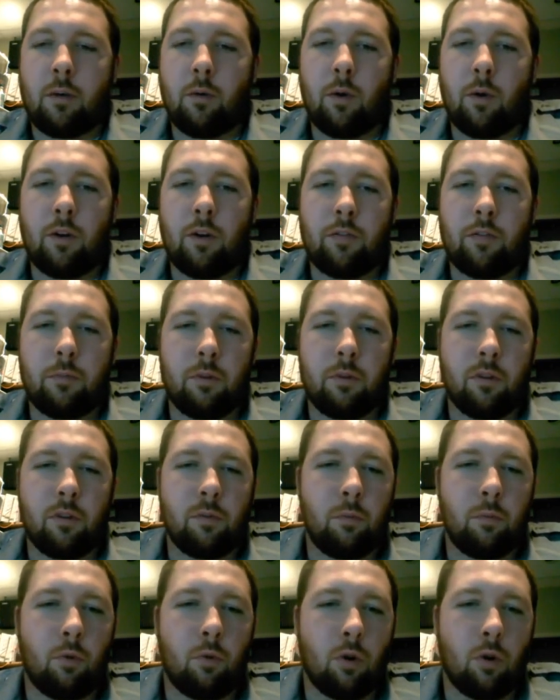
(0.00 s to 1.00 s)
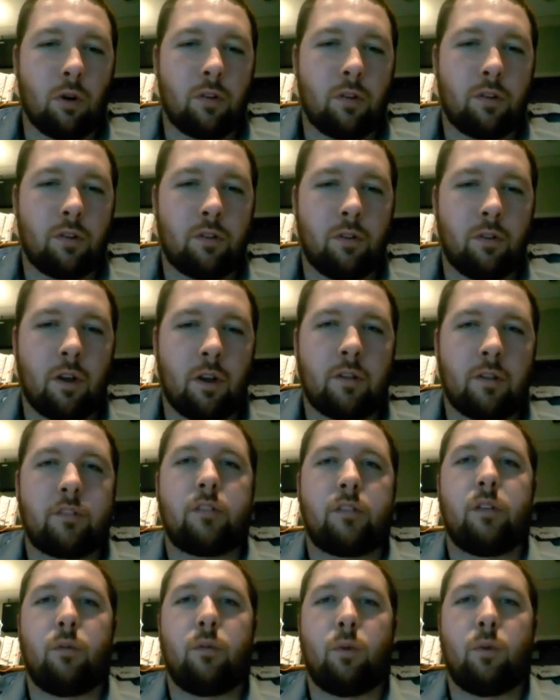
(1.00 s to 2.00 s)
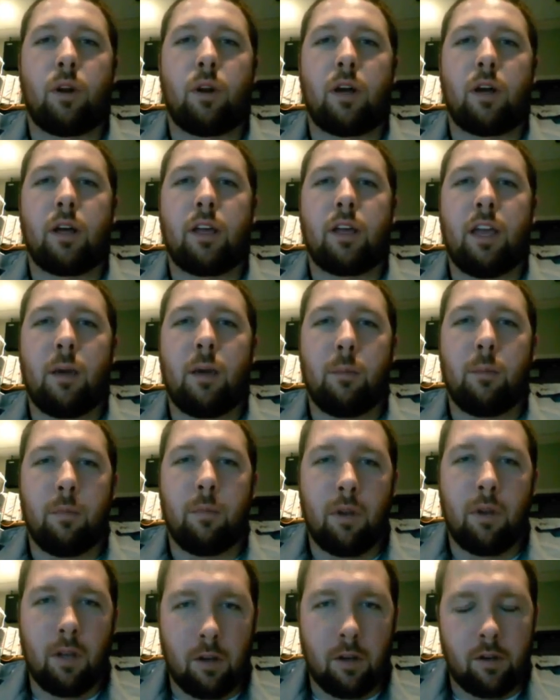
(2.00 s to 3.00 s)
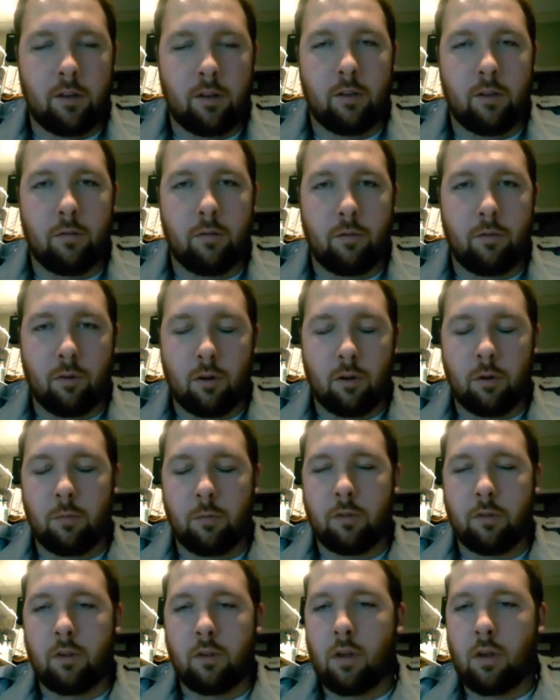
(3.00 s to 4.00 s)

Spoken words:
away from those more stressed than when I came into the forums.